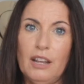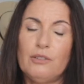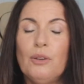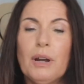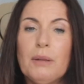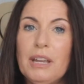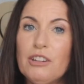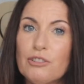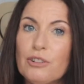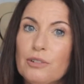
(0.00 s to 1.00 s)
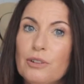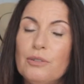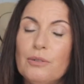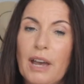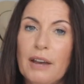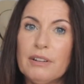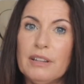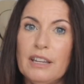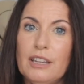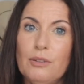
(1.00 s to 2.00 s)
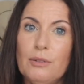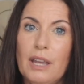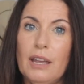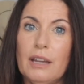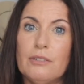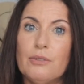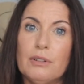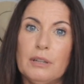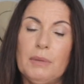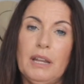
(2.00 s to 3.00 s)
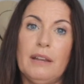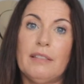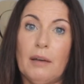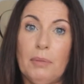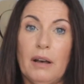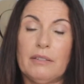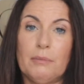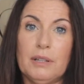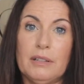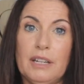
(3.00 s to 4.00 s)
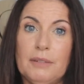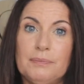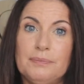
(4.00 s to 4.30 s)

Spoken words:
You want to make sure you do everything you can to eliminate that possibility.